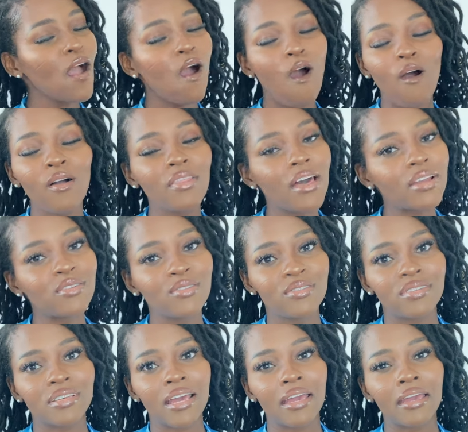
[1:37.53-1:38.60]
all that to
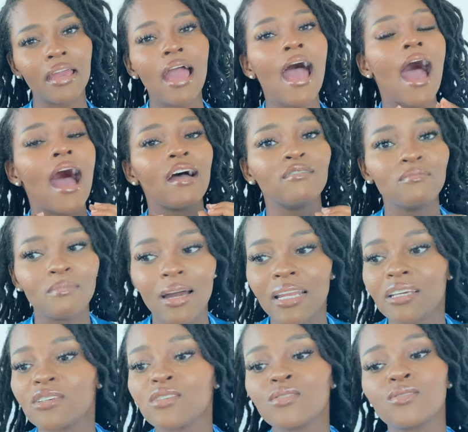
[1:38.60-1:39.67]
say, I have
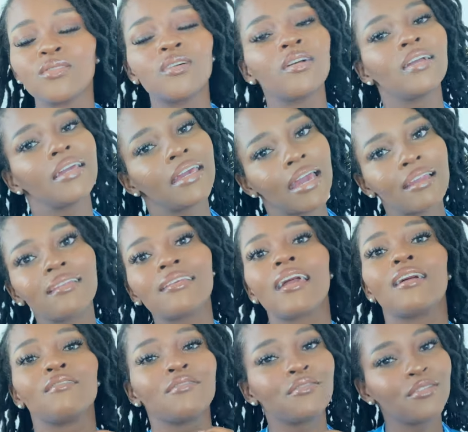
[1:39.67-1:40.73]
managed to get
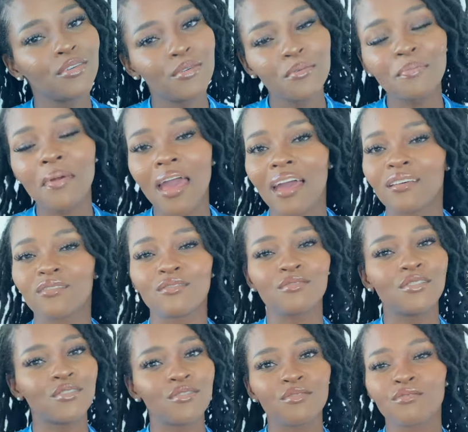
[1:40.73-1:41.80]
a few pairs of
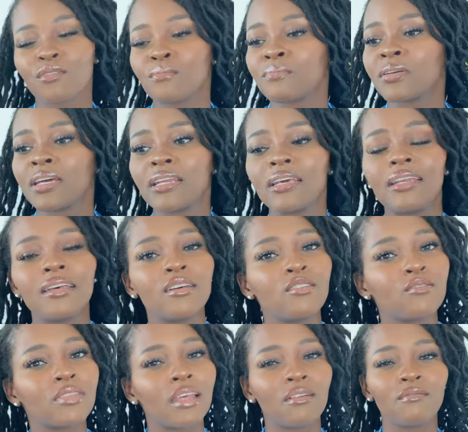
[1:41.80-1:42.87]
shoes from
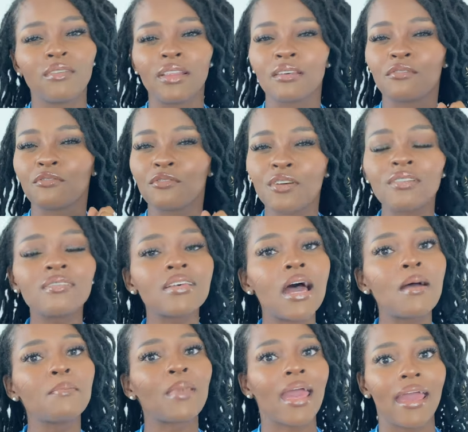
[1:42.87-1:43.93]
Prettylittlething for the first
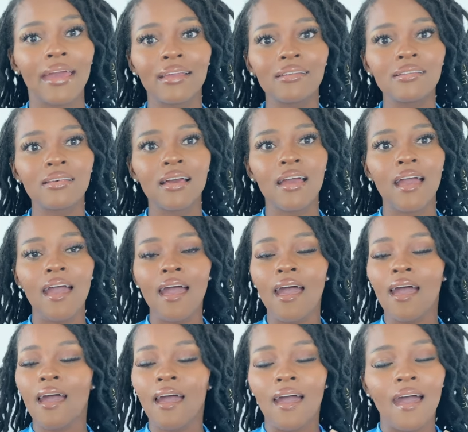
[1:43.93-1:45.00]
time, and
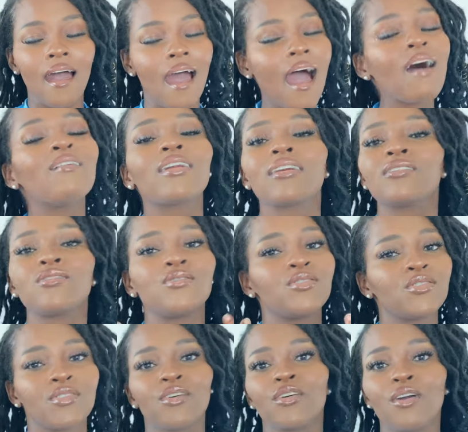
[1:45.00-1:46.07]
I wanted to
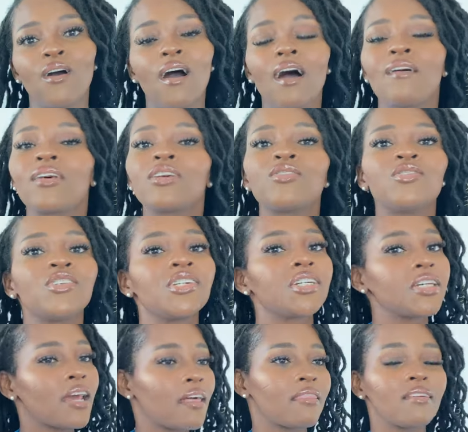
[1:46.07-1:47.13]
show y'all. I wanted to
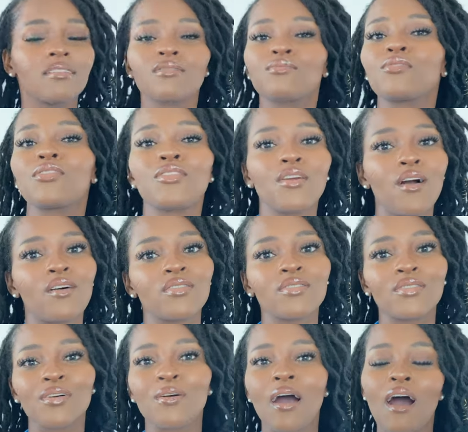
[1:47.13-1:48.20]
share this with y'all. So
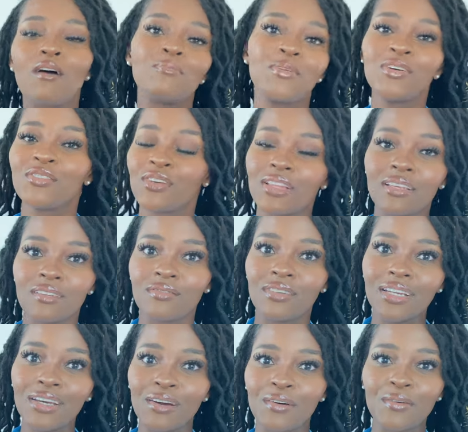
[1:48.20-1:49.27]
I hope you enjoyed this
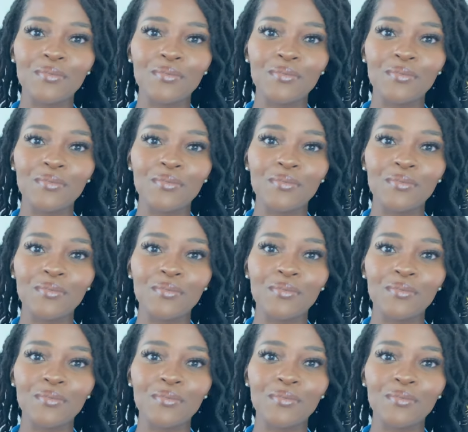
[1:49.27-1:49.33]
video.